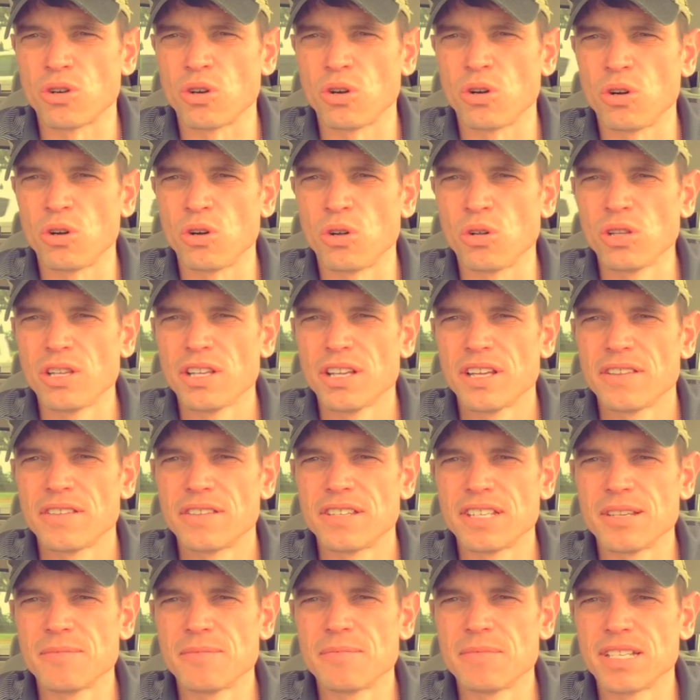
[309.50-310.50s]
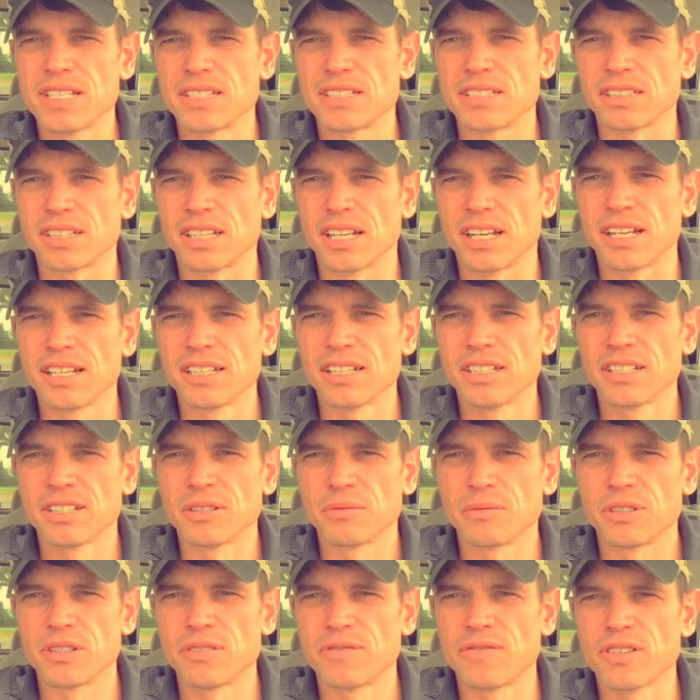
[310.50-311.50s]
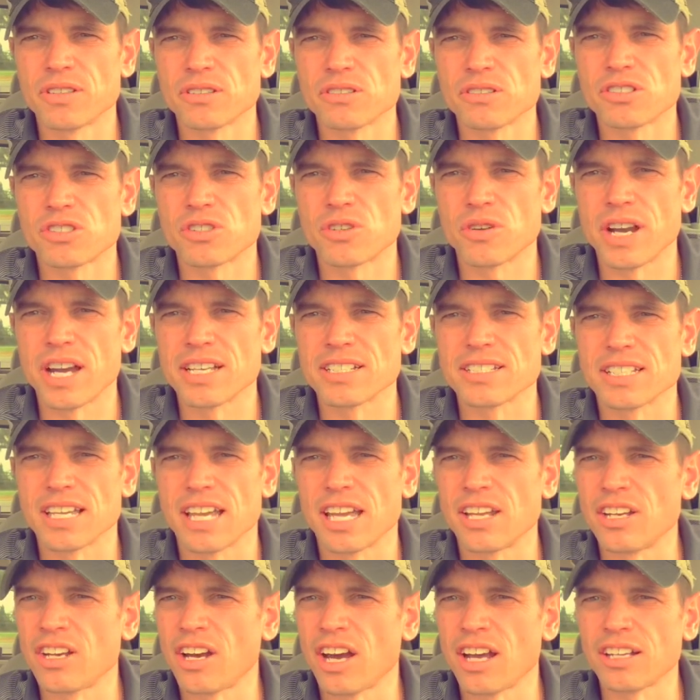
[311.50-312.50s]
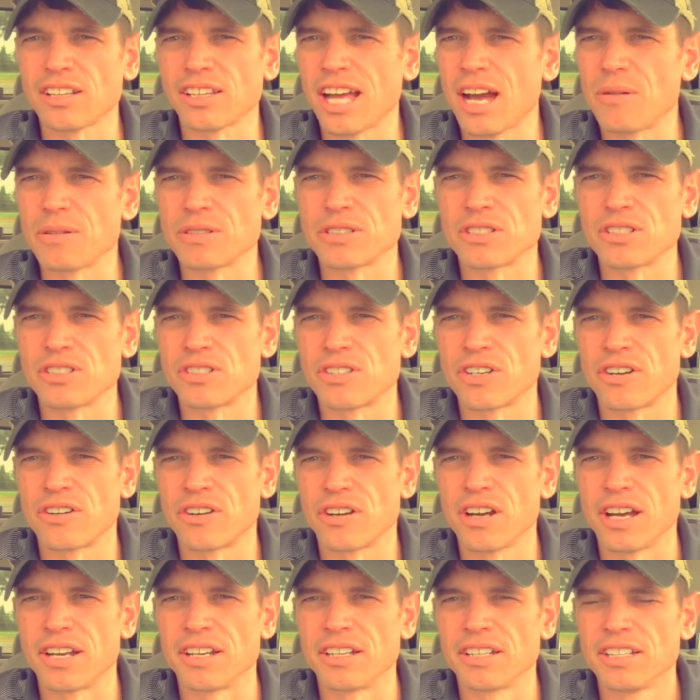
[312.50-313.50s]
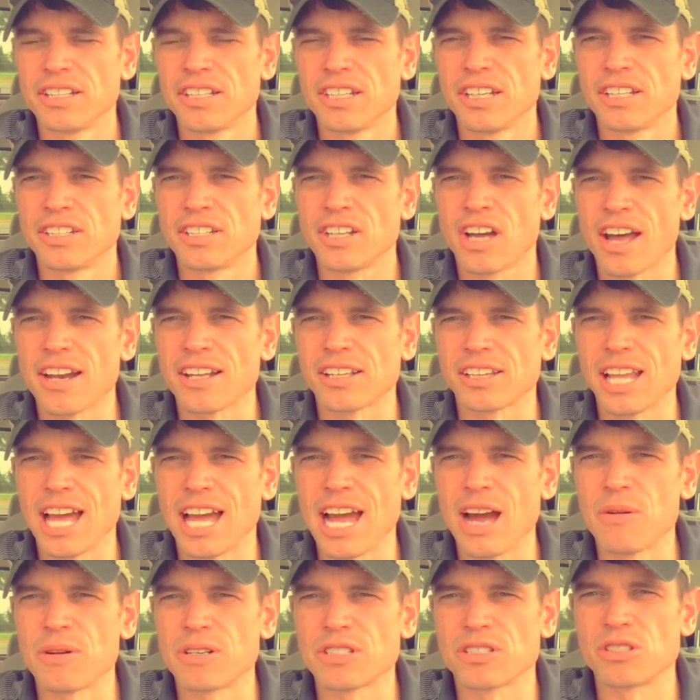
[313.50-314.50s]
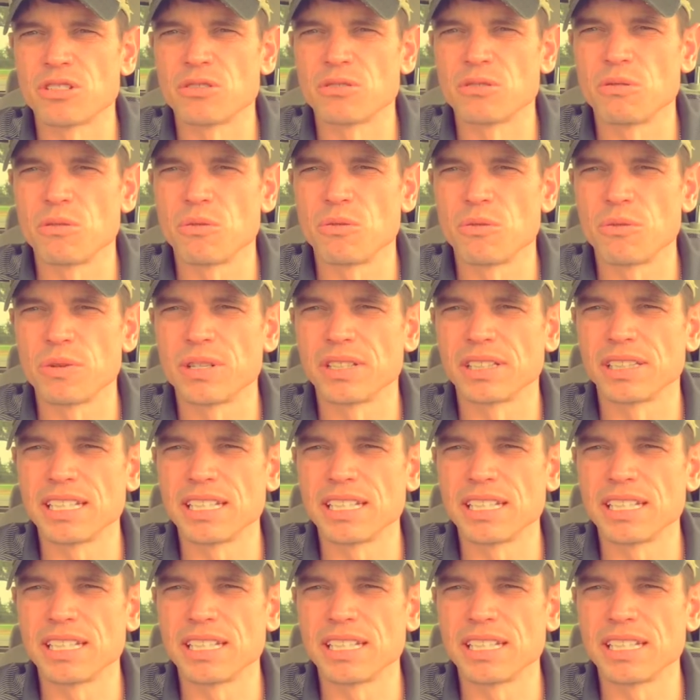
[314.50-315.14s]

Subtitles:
is stronger. It has won the battle, and you will feel inside that the stress is lowering.